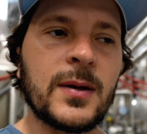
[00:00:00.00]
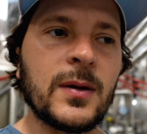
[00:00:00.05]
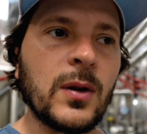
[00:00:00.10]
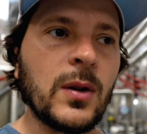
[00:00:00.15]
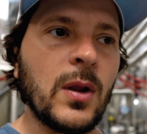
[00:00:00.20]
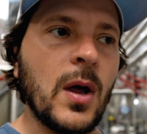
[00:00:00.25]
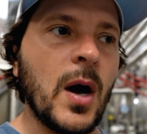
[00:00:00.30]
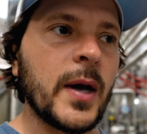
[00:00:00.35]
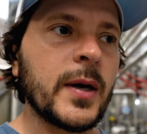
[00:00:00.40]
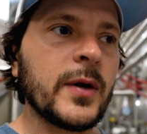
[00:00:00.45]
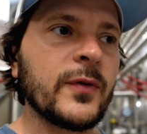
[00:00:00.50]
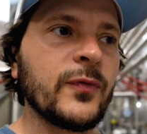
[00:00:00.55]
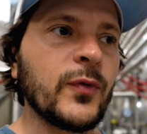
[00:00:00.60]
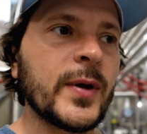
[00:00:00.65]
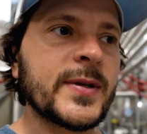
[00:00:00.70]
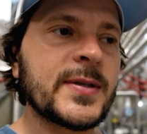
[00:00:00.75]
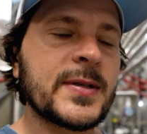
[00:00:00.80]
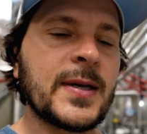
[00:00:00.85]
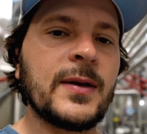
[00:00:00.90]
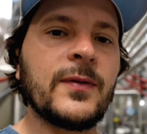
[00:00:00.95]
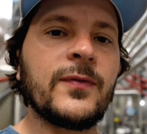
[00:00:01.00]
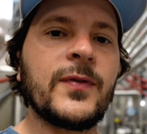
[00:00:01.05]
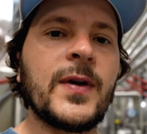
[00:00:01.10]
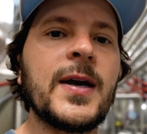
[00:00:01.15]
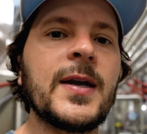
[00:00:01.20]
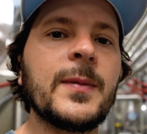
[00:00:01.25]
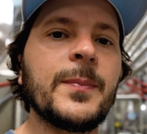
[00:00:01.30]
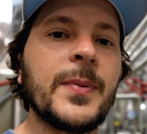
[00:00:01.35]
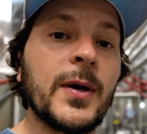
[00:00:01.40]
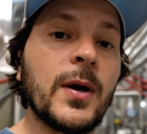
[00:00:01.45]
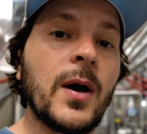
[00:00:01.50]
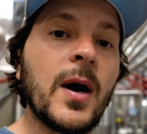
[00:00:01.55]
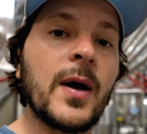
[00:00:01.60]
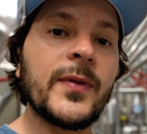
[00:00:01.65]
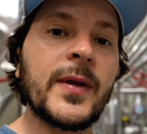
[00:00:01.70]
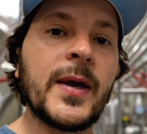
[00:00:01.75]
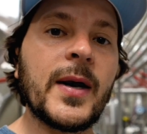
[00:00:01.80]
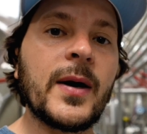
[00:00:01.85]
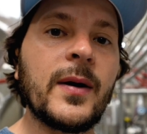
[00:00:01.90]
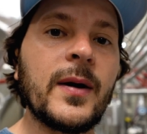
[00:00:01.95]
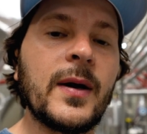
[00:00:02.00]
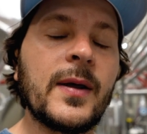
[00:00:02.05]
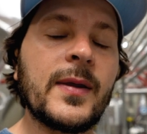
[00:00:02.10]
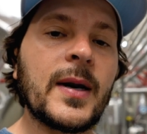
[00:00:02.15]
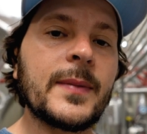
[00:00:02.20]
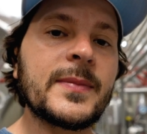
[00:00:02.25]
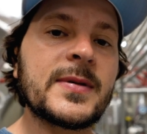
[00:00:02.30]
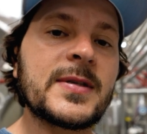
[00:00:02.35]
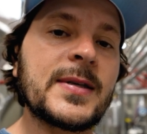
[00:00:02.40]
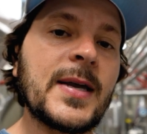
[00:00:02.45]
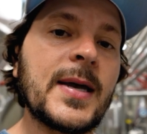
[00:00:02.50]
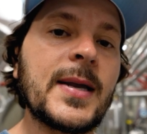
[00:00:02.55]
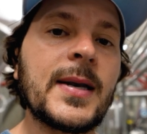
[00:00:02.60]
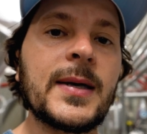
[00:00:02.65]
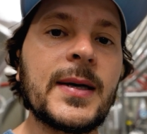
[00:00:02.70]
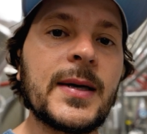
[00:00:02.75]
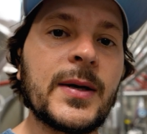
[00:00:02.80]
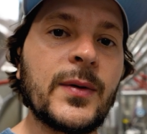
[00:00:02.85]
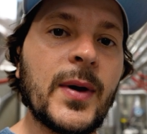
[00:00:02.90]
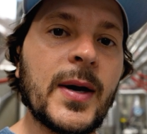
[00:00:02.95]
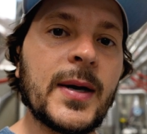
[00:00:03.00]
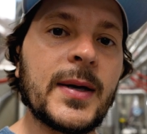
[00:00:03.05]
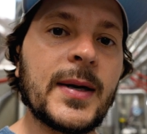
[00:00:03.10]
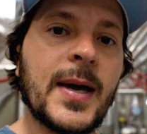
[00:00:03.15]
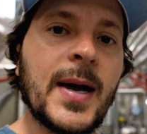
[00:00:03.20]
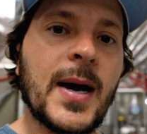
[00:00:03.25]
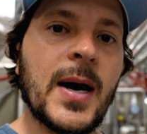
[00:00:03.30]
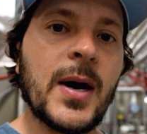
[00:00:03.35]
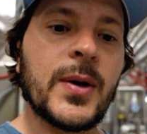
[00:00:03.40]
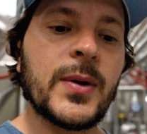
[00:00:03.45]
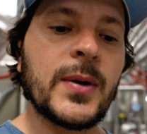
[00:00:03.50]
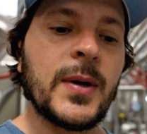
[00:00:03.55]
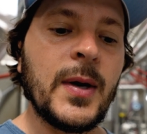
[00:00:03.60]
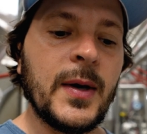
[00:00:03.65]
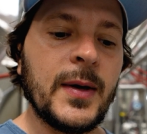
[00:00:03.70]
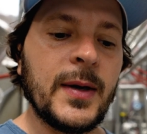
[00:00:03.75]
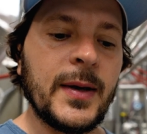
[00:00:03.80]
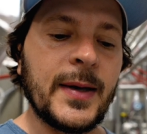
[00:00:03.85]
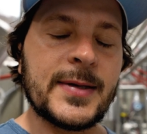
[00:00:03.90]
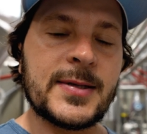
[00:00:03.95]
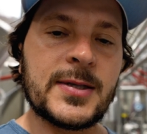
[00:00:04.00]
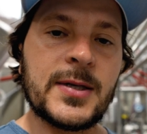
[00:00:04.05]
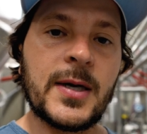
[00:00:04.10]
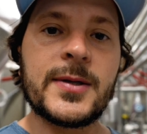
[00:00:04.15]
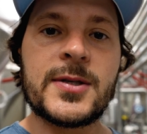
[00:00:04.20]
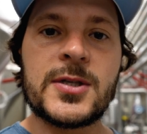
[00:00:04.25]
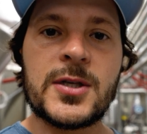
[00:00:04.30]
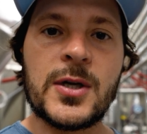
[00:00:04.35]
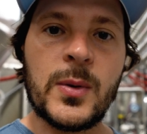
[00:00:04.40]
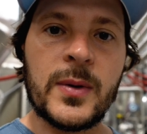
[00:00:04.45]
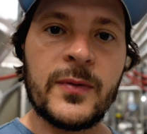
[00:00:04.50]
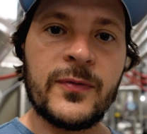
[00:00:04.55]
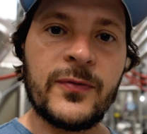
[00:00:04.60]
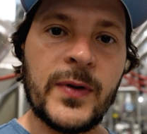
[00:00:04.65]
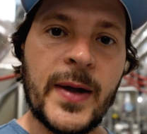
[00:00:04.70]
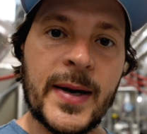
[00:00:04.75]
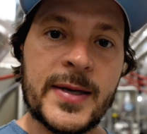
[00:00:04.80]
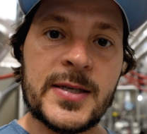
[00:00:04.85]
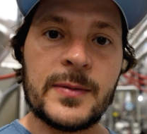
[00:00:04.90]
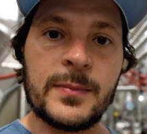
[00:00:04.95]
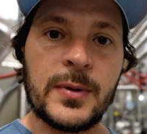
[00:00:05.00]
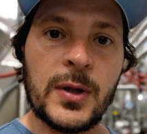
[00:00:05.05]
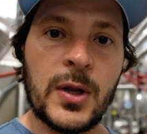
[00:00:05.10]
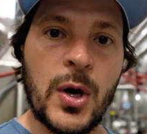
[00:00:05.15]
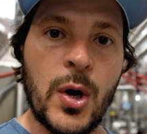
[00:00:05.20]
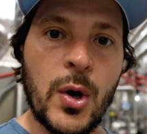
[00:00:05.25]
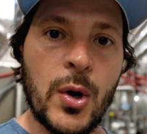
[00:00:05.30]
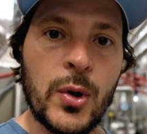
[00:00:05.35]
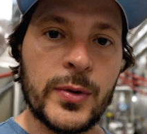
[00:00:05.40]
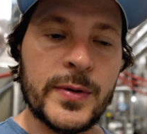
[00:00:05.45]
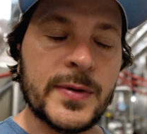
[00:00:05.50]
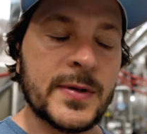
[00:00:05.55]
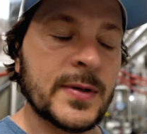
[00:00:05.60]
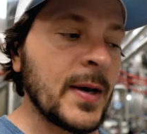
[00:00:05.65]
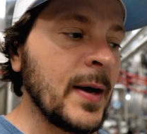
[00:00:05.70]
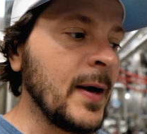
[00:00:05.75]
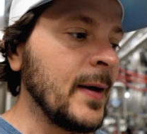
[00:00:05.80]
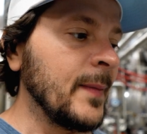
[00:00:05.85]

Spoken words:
a lot of what's conveyed beyond the area that I'm standing in right now is done so in flexible hose.